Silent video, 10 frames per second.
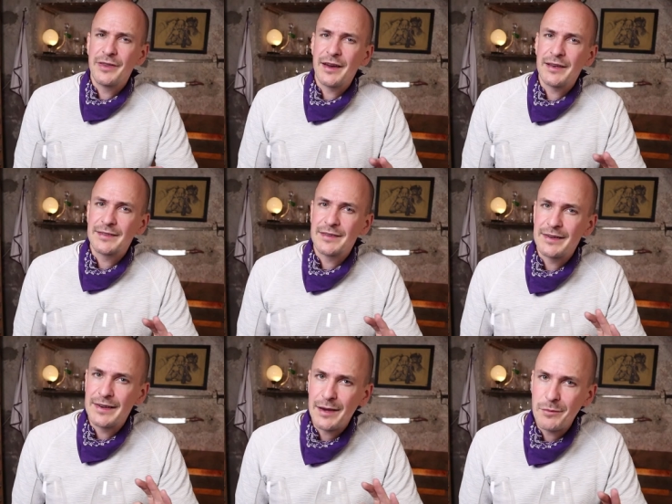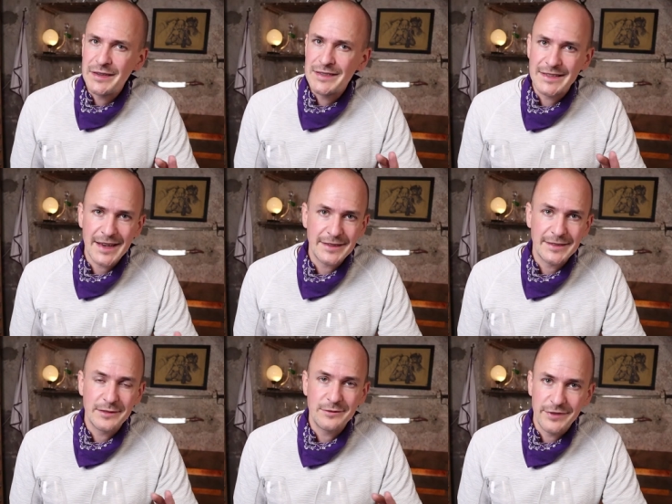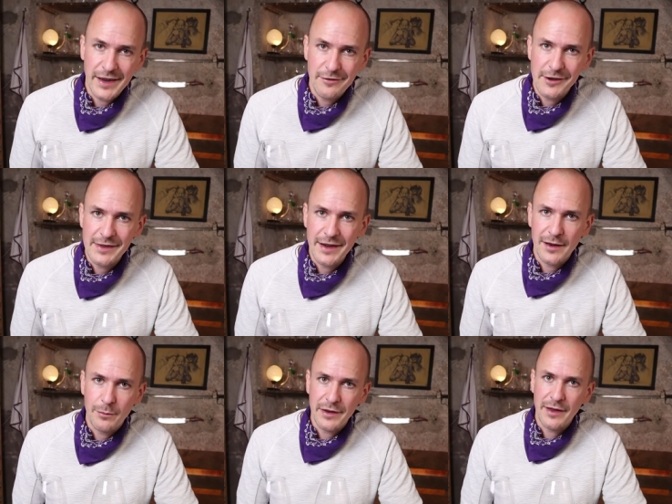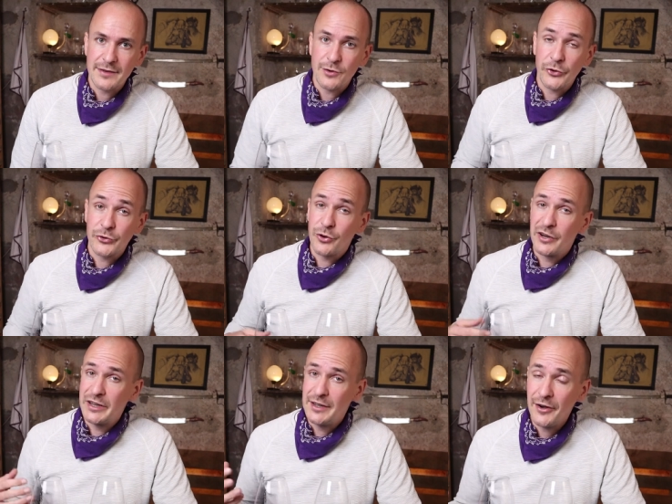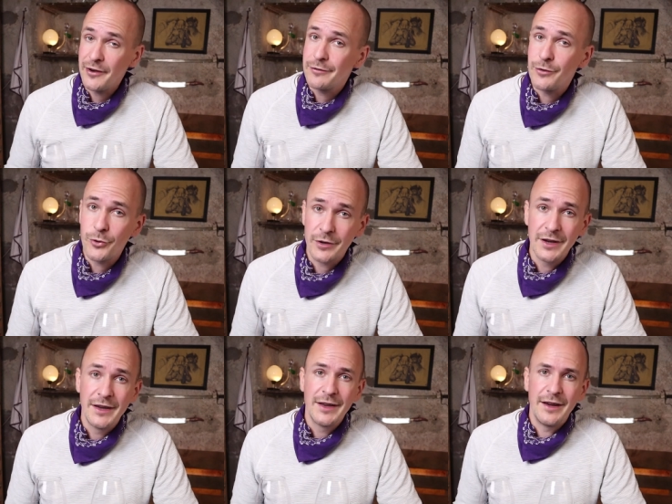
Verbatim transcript: there's lemon zest flavor there, but there's also a lot of oak